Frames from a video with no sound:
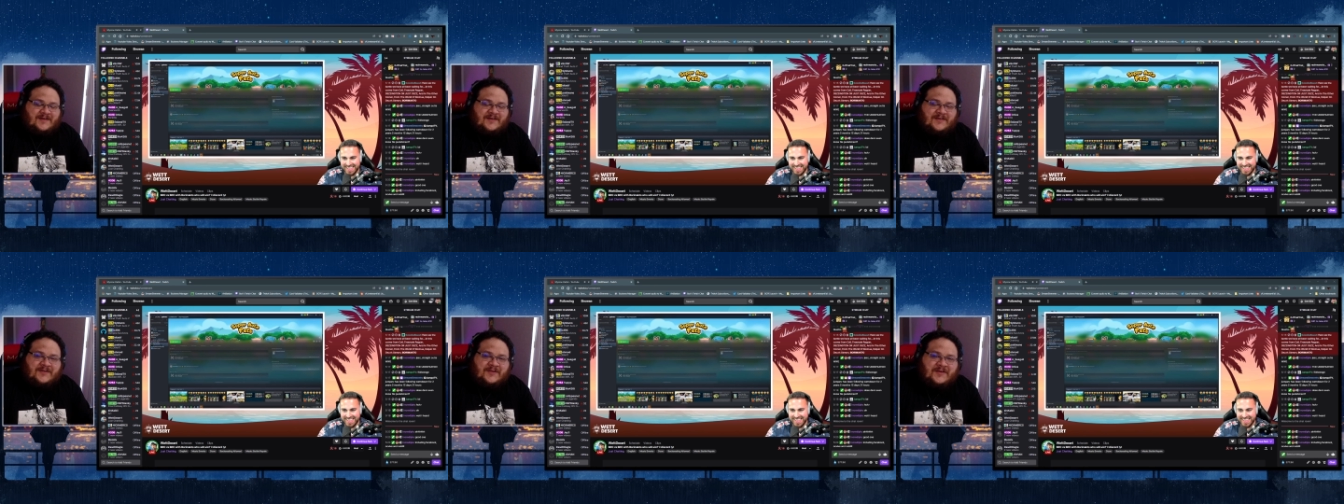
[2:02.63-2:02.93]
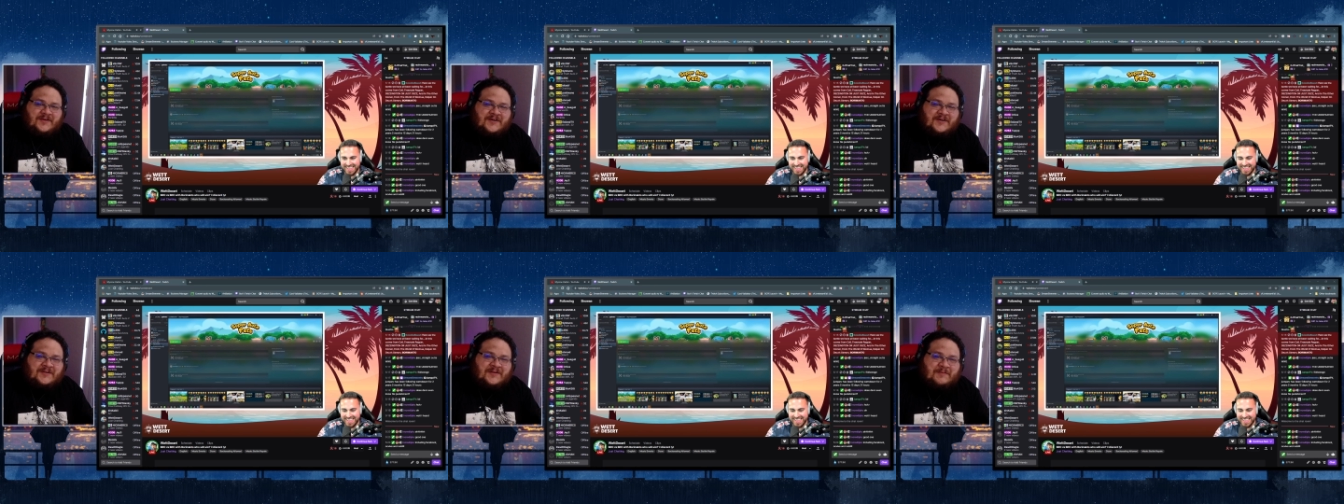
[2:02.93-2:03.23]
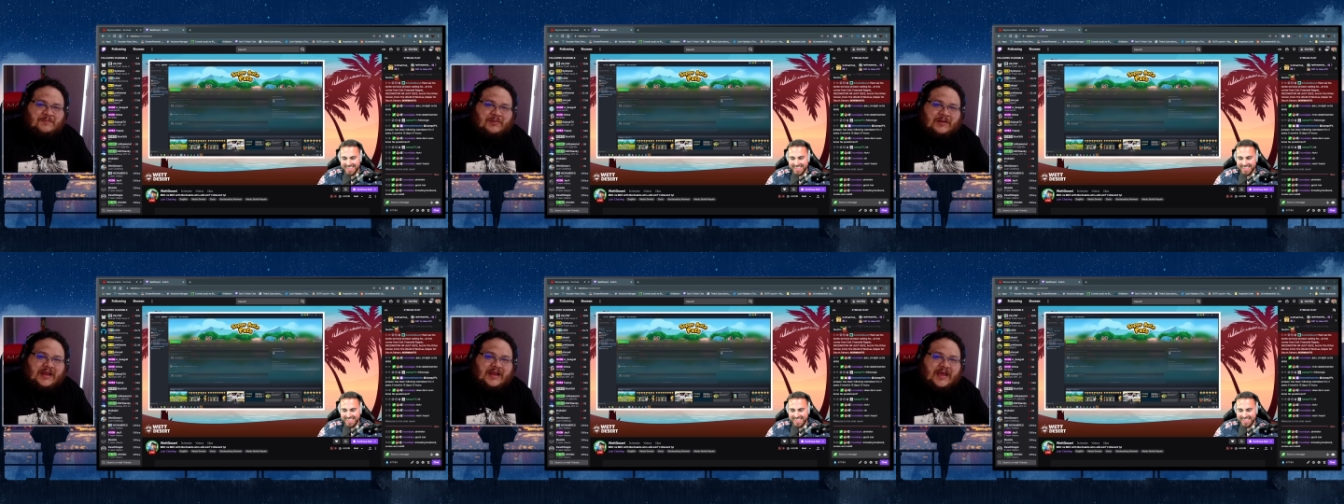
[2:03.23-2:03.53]
you're gonna
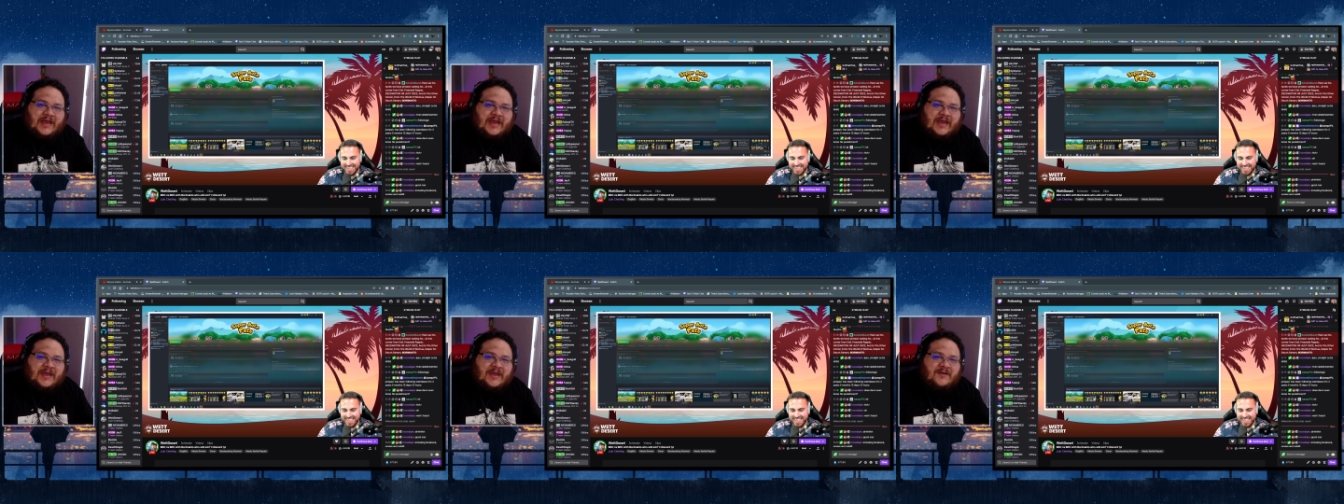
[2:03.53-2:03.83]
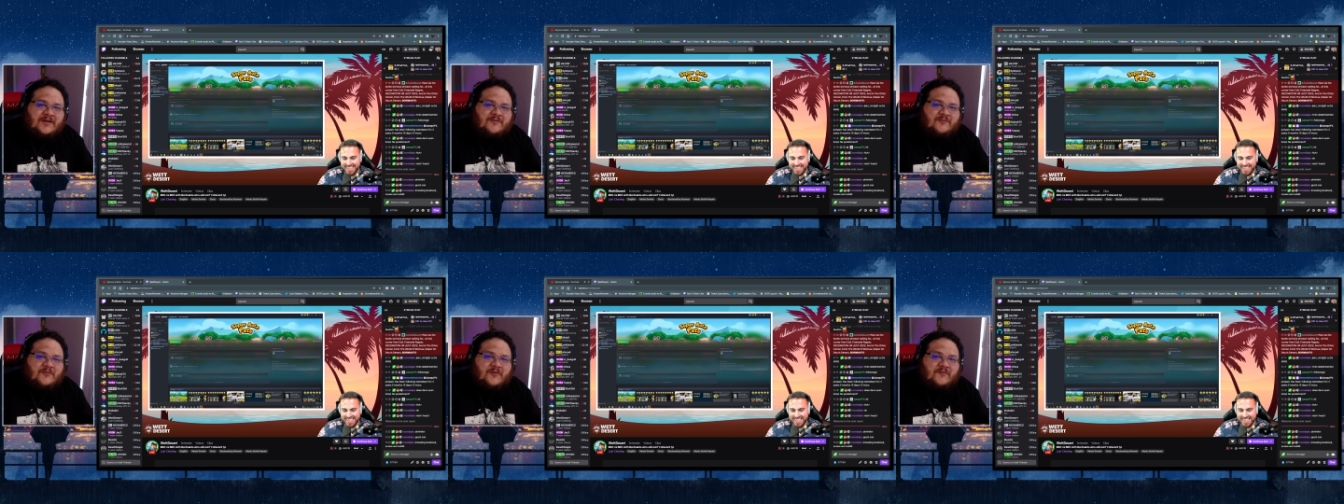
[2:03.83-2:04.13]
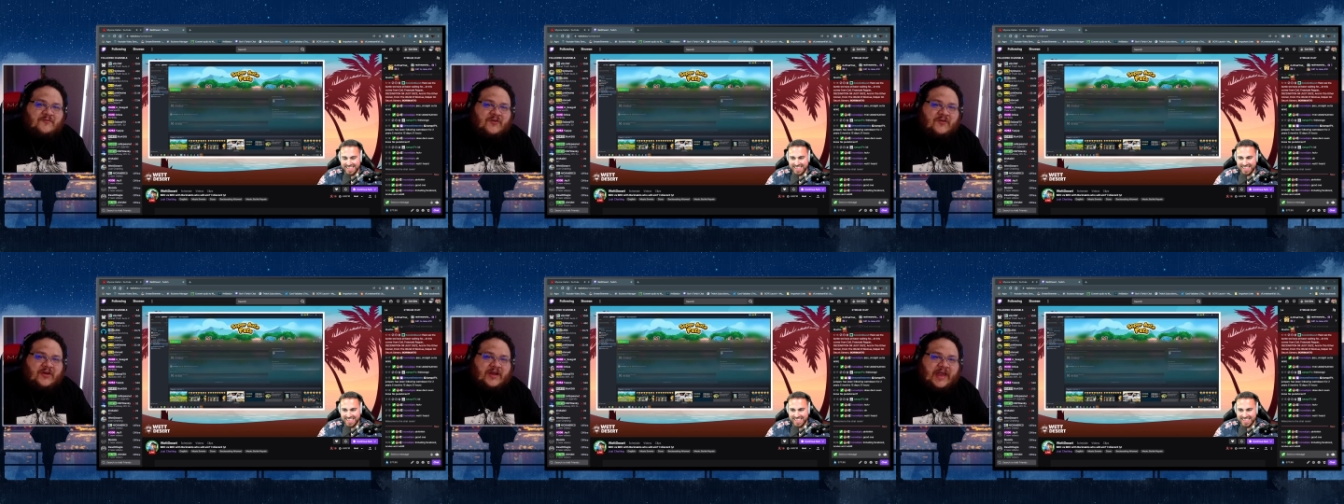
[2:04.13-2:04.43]
play with
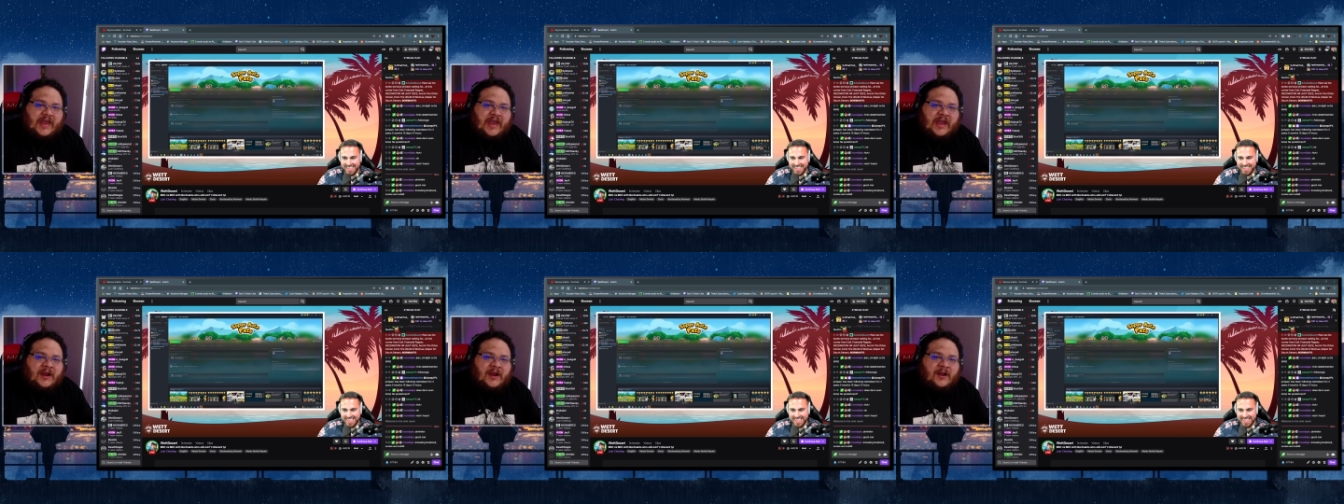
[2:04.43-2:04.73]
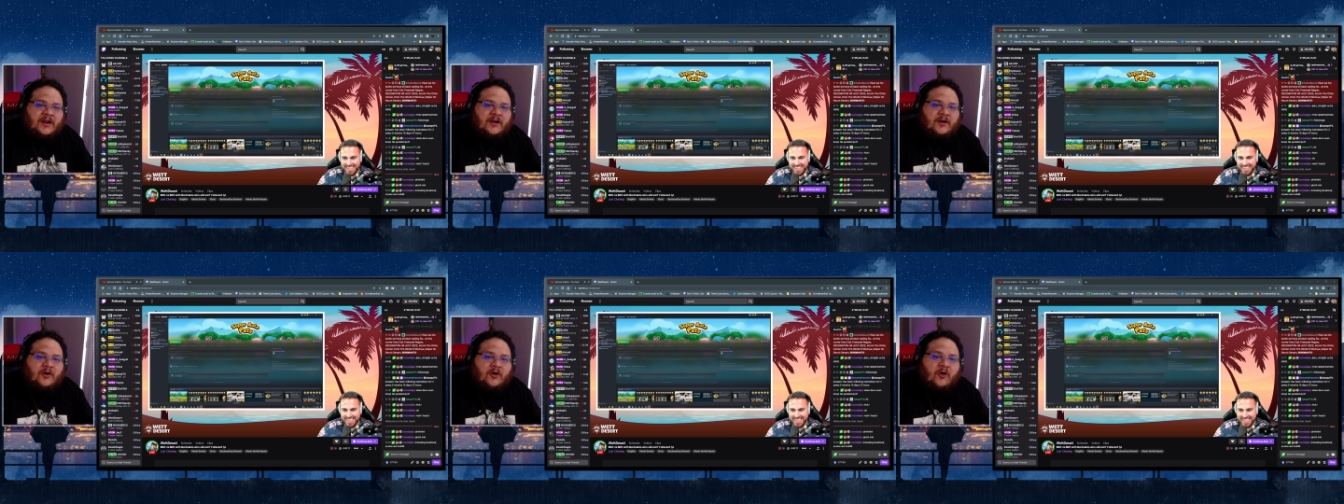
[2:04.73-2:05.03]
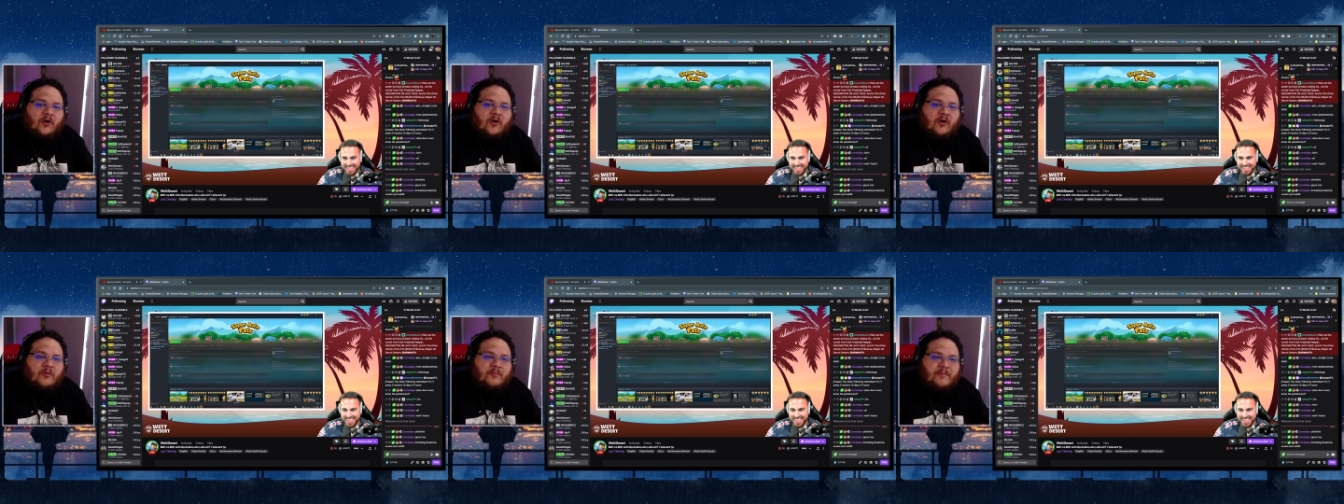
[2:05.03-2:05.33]
your hair
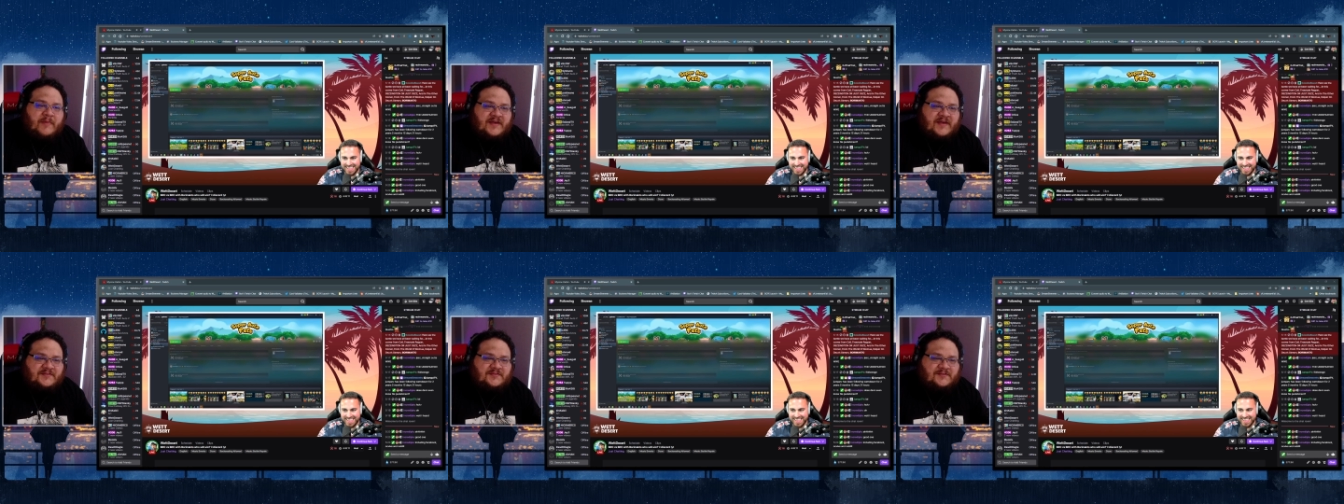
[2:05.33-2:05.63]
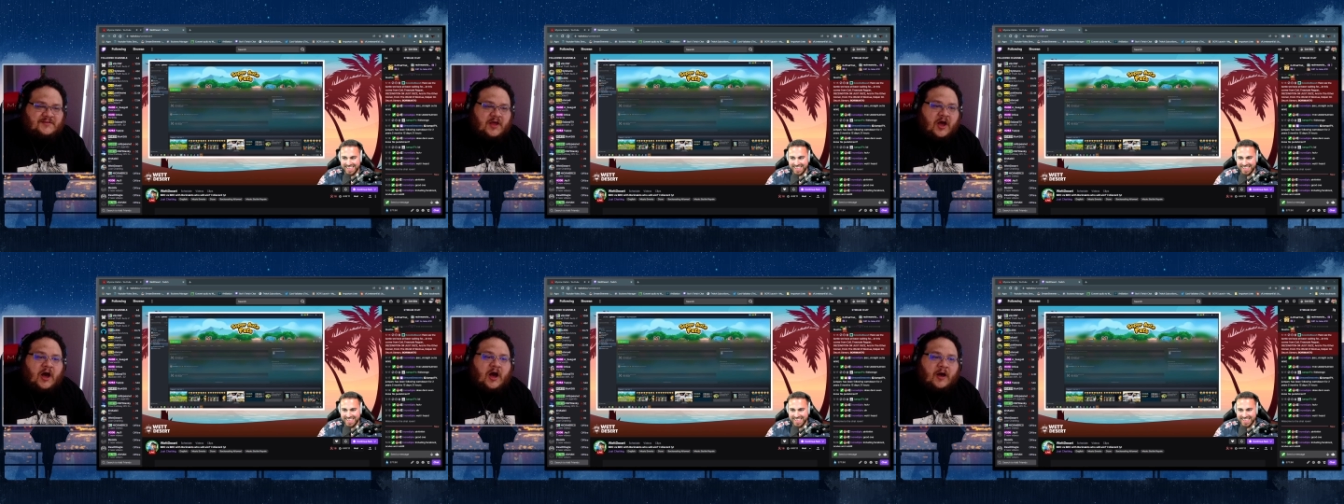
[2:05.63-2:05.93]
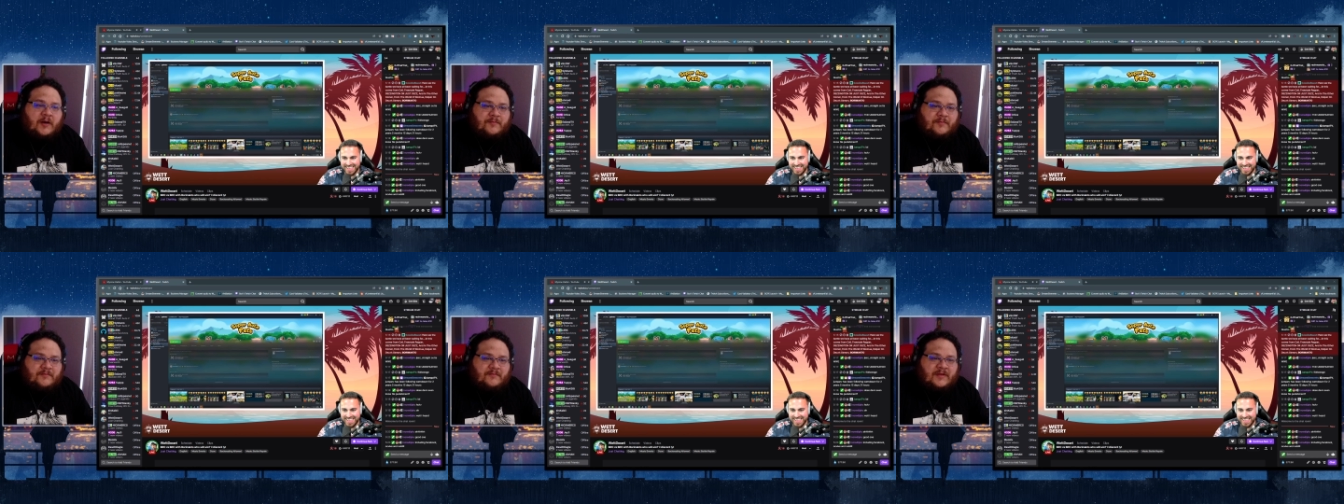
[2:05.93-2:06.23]
all messed up,